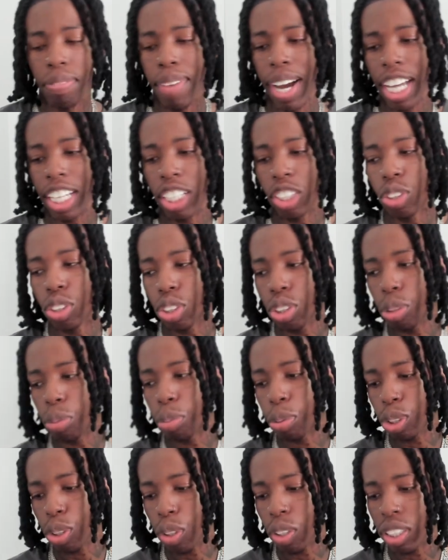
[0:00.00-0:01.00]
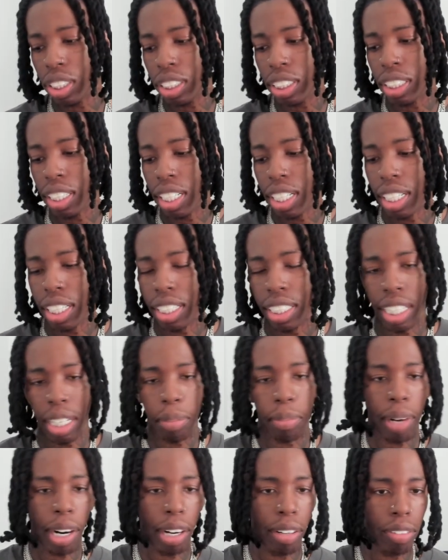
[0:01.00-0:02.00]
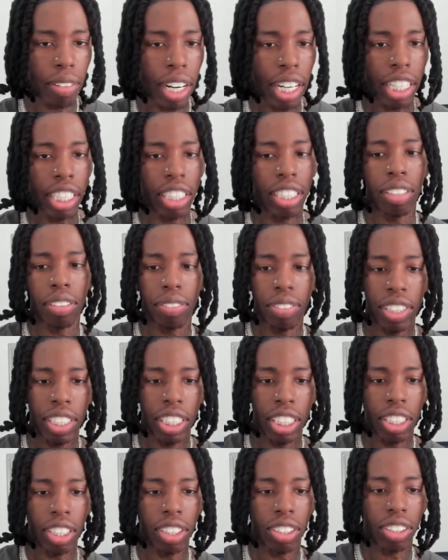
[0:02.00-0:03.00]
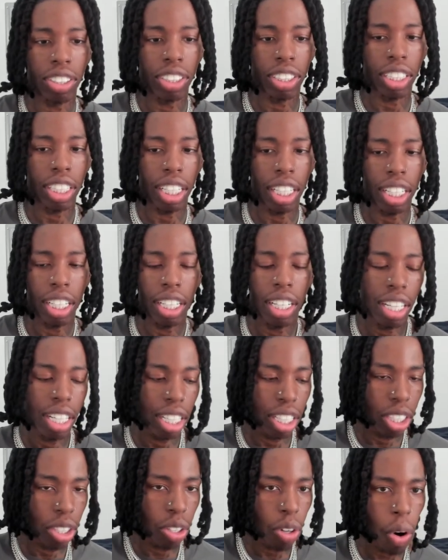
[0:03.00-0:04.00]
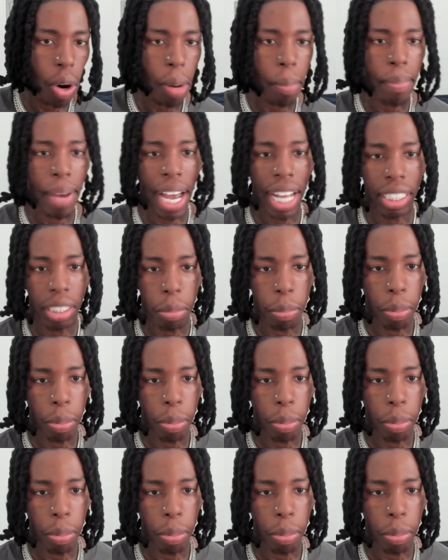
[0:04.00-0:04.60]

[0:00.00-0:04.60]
my YouTube Shorts than my regular videos. Going back to